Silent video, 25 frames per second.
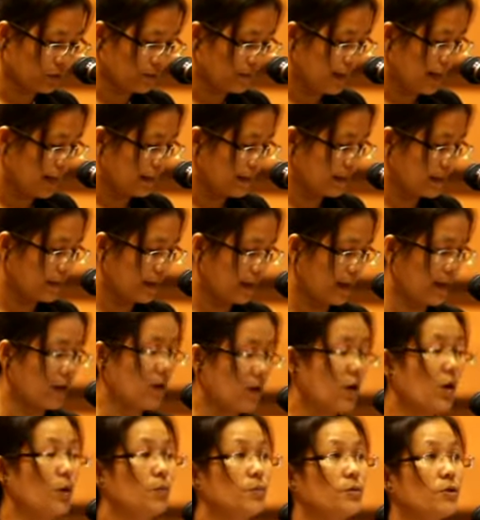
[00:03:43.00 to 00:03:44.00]
to
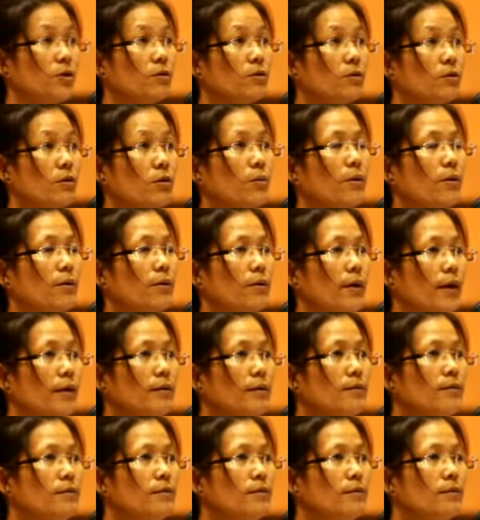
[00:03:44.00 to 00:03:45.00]
ensure that women
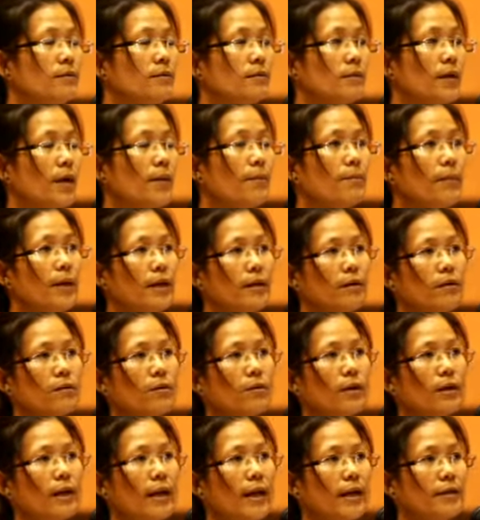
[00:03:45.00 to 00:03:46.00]
receive
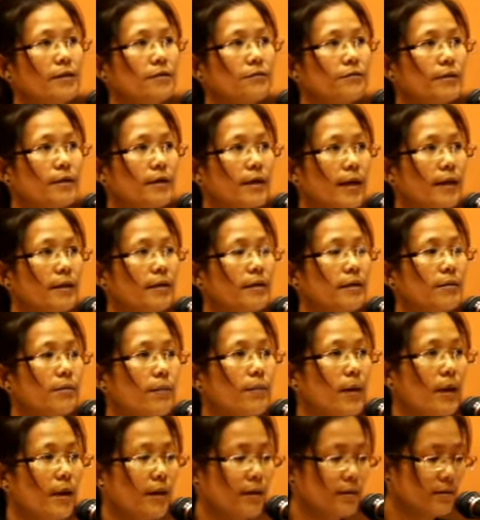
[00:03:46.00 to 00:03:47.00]
enough
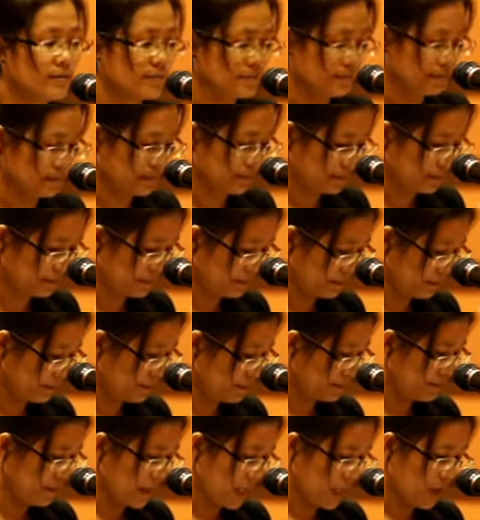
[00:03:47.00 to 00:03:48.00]
food
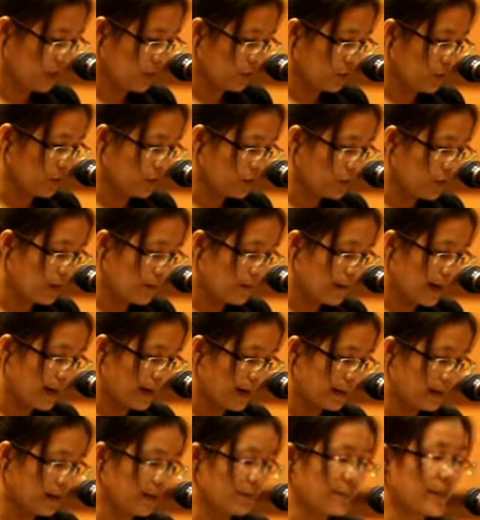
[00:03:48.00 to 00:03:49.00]
so that they
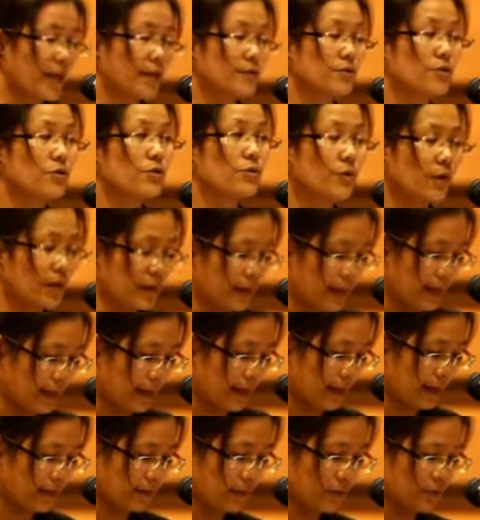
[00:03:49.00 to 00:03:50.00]
can work
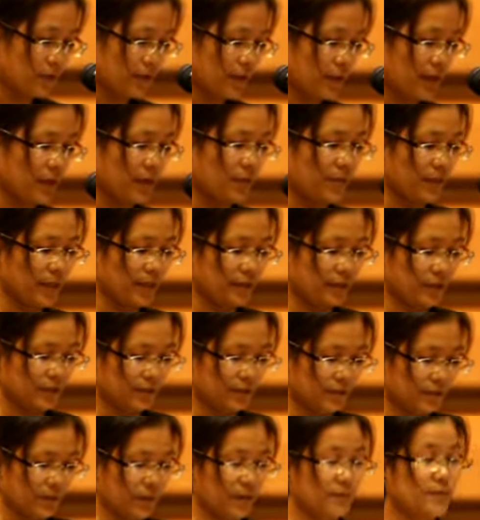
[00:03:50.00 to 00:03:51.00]
and to
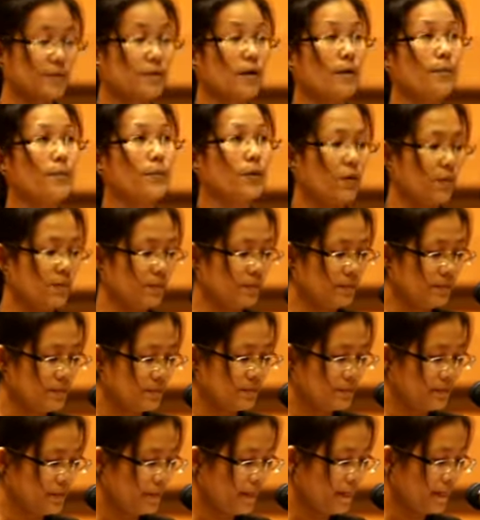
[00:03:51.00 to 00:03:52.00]
receive living
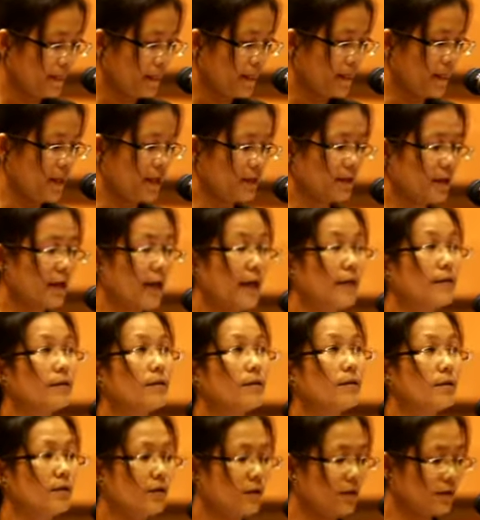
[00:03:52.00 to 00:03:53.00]
wage,
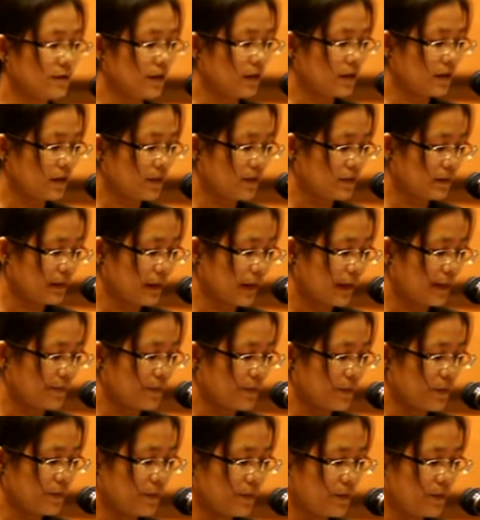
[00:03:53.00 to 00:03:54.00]
decent
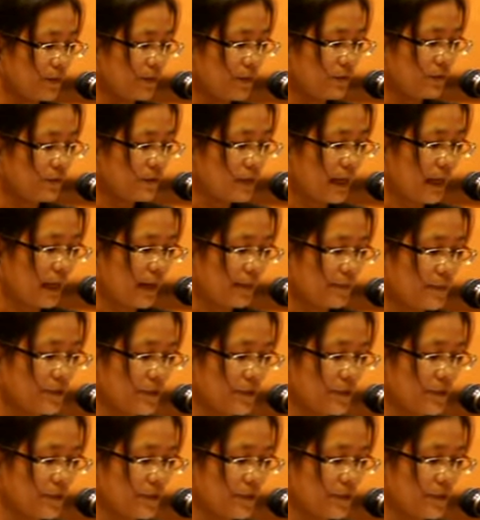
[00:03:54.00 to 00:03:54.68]
wage, in